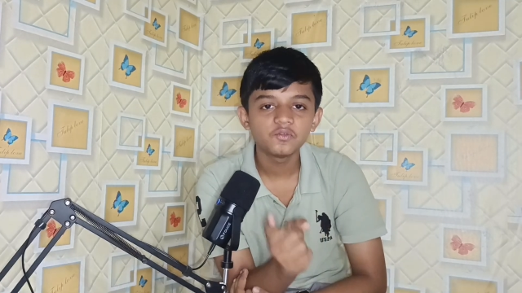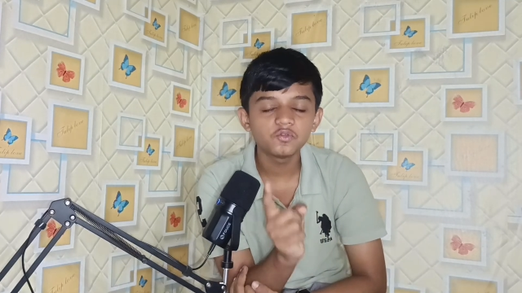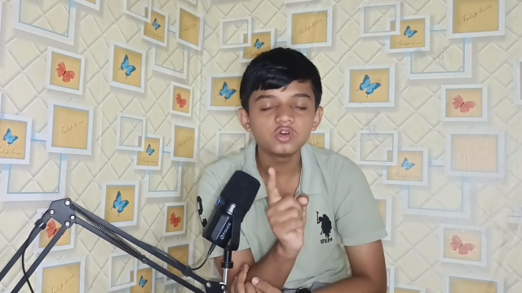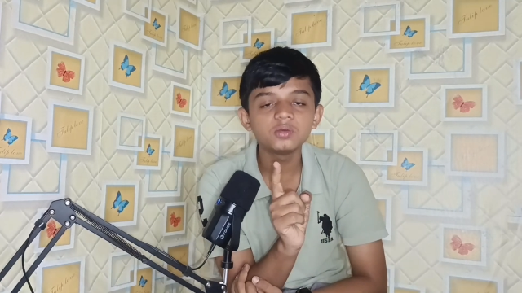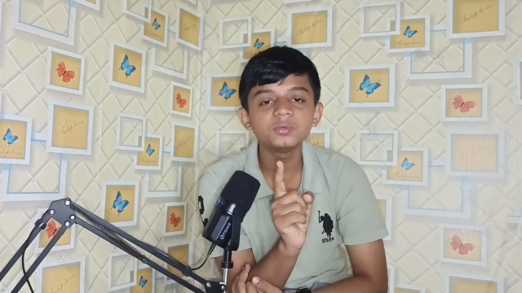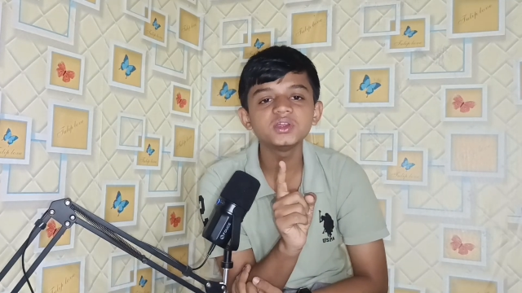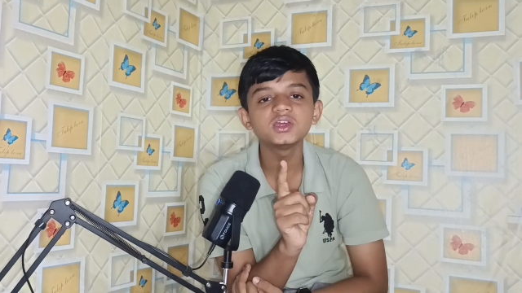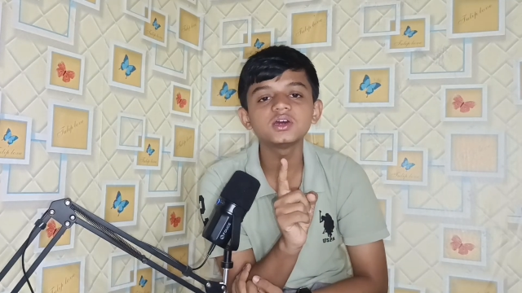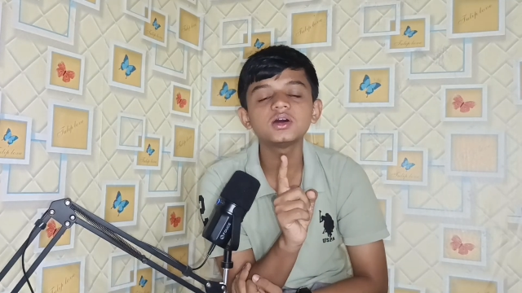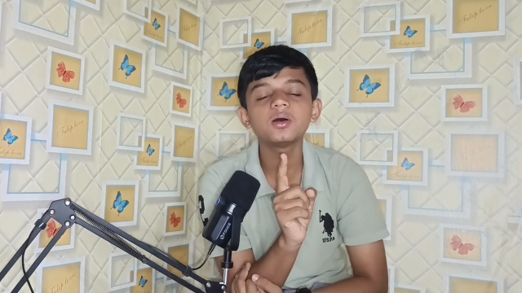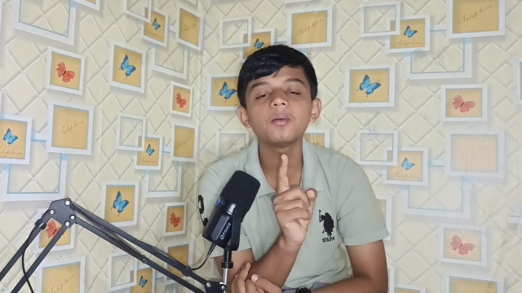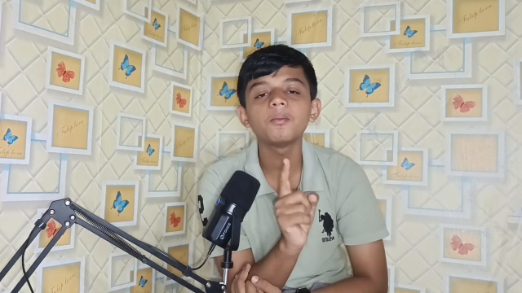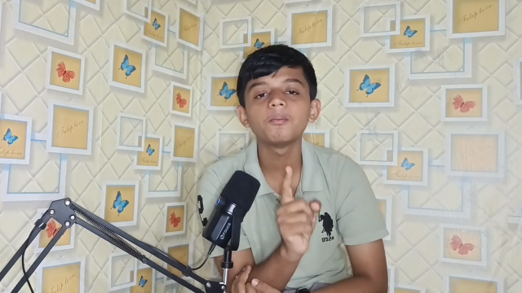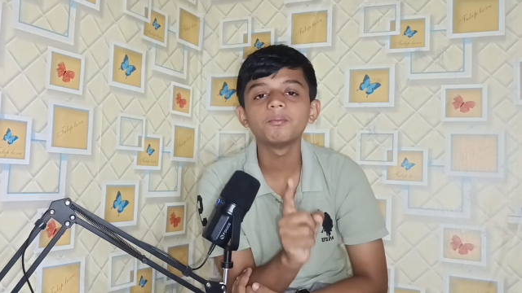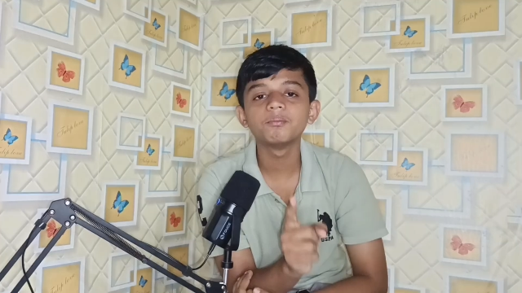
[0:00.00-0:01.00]
would be
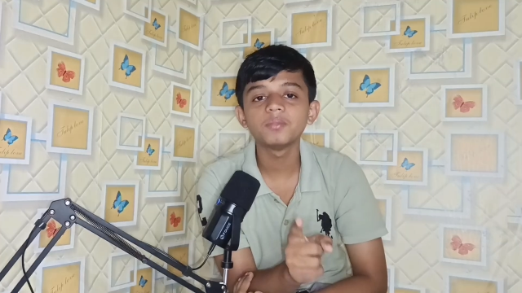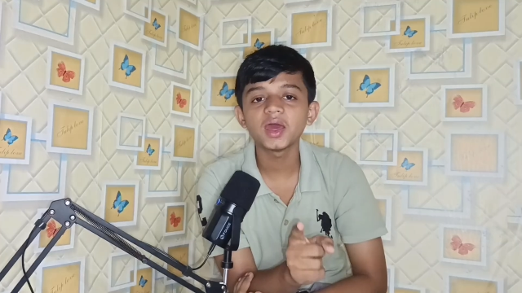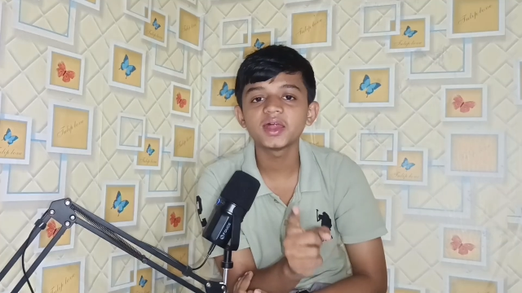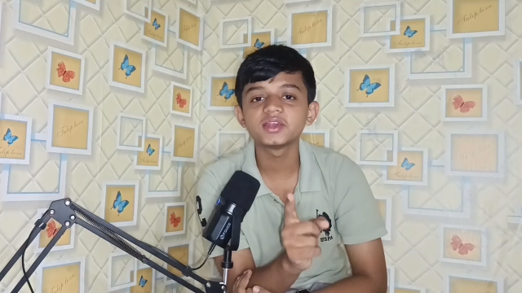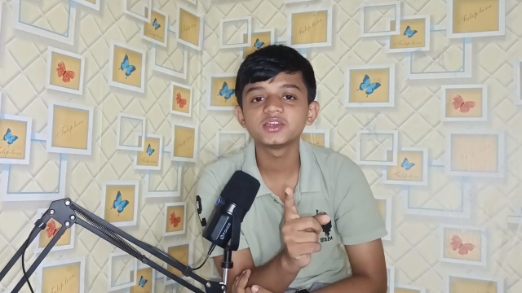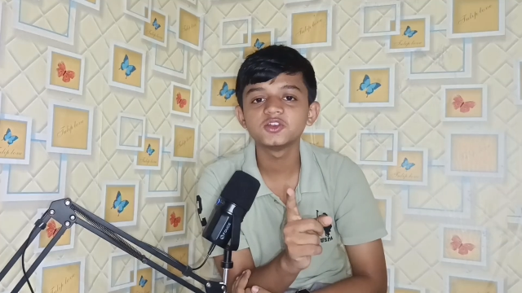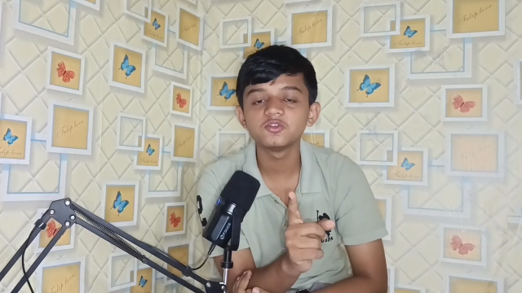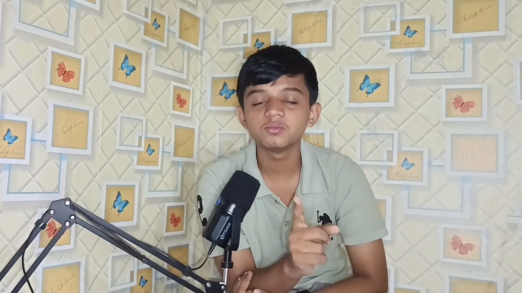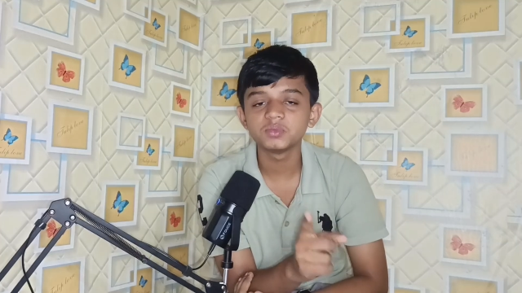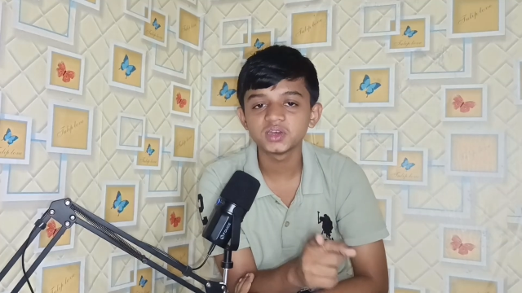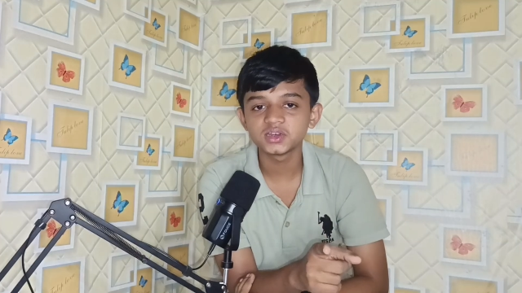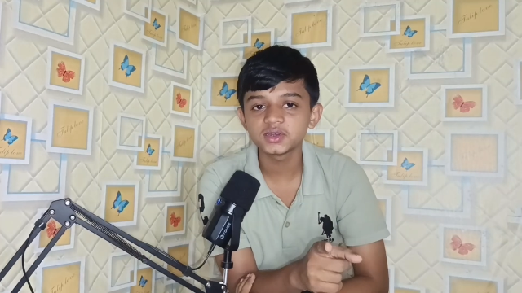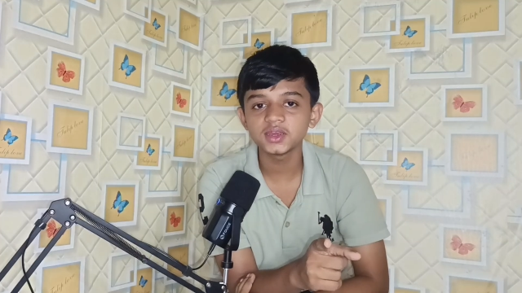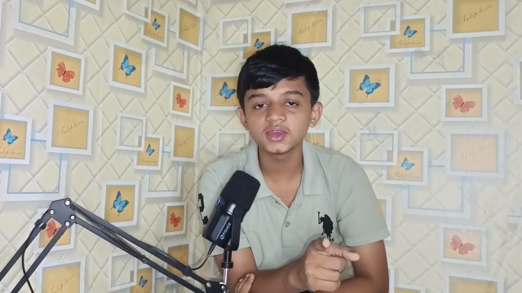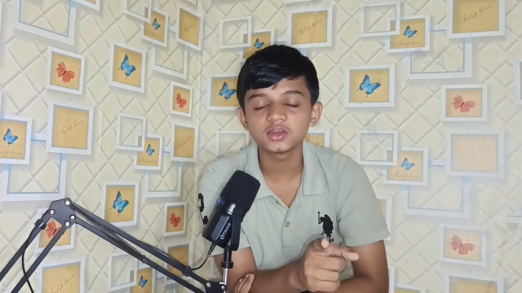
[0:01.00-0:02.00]
a massive
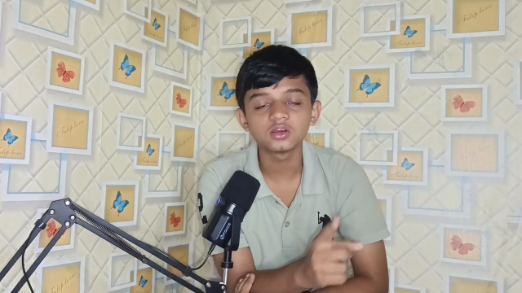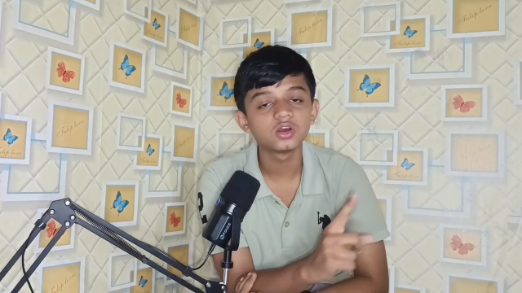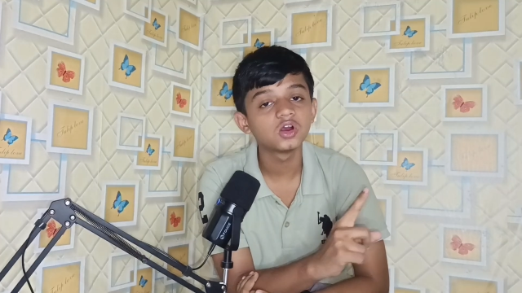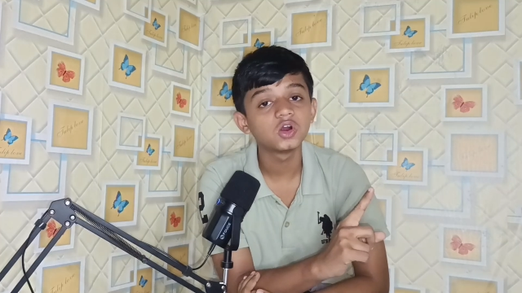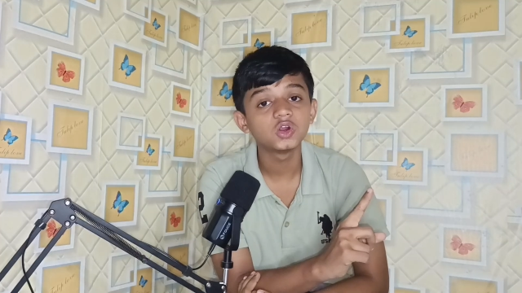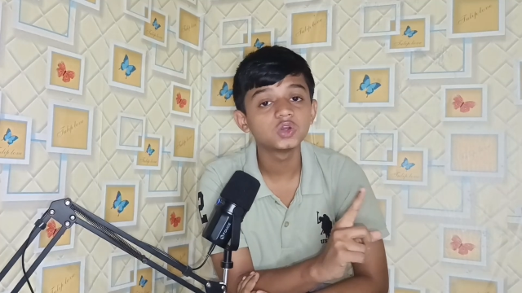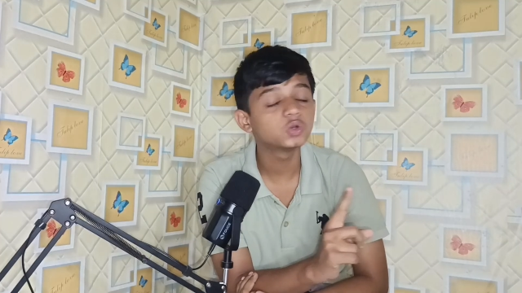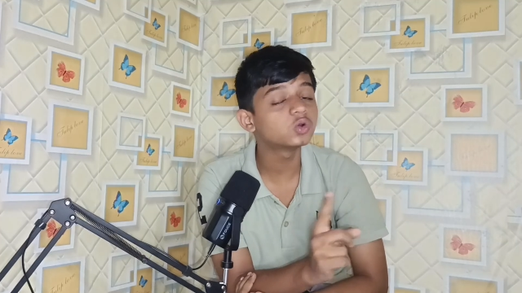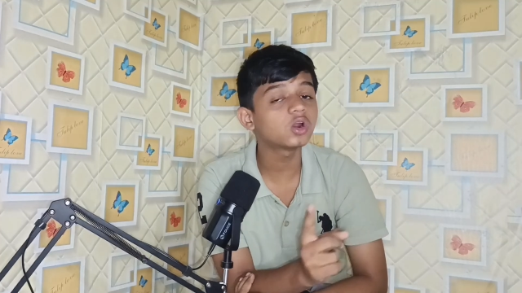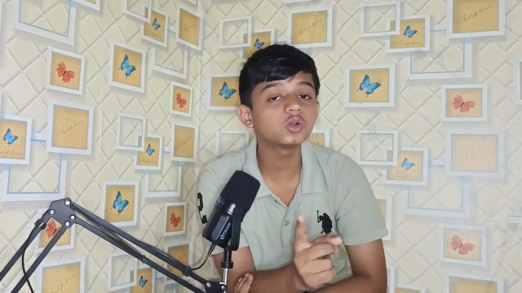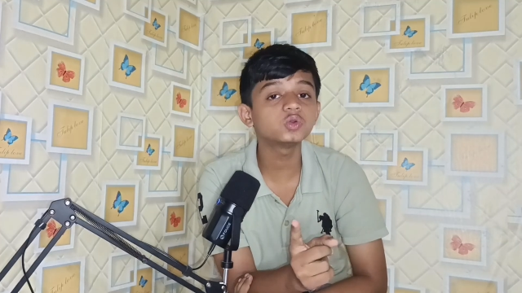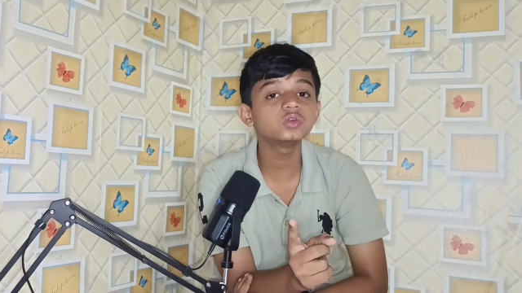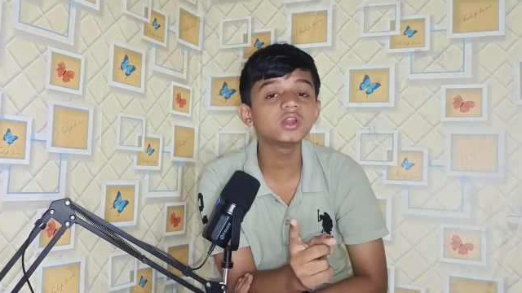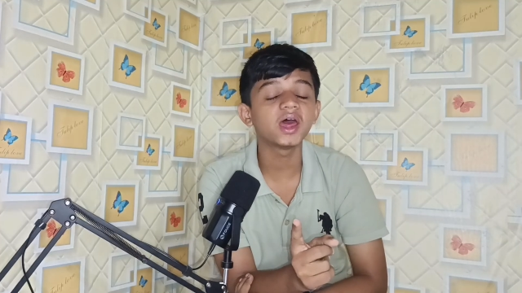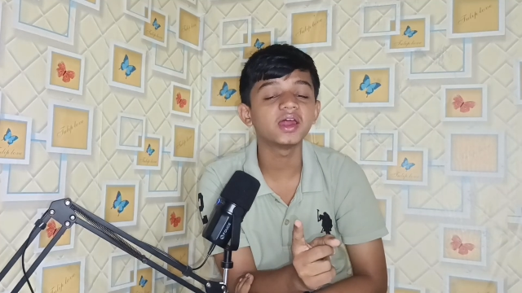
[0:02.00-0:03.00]
mistake. Do
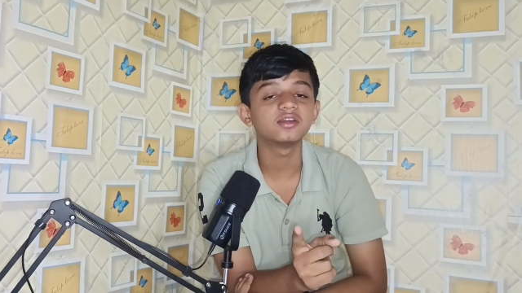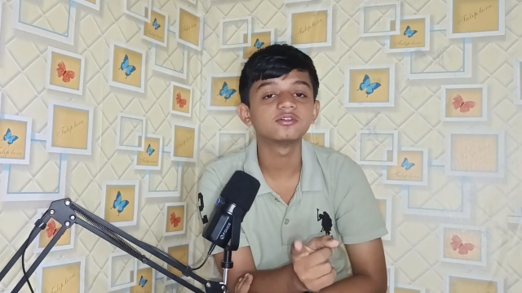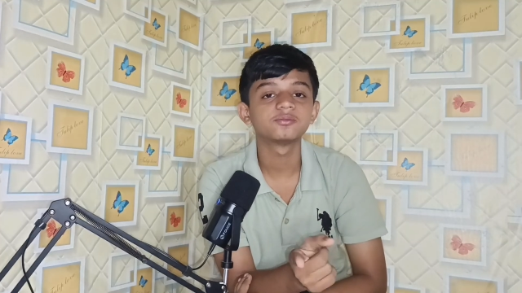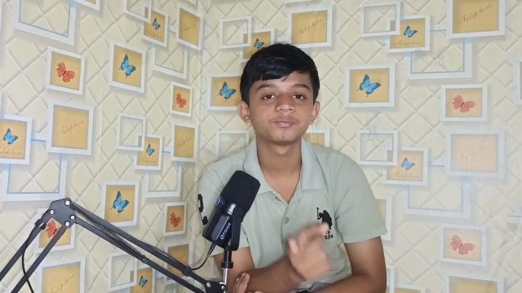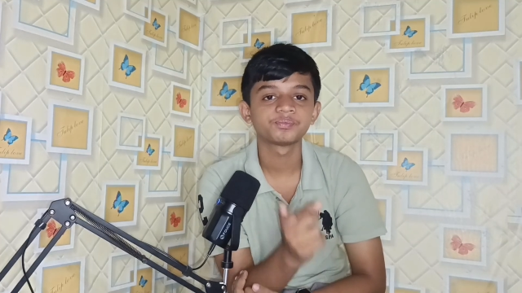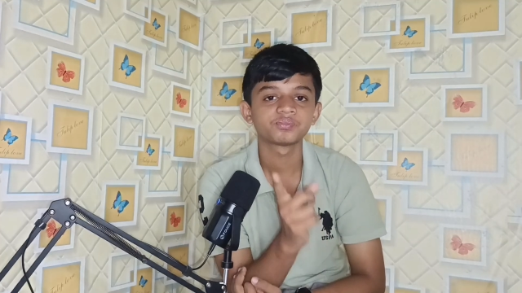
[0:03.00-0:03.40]
not do that.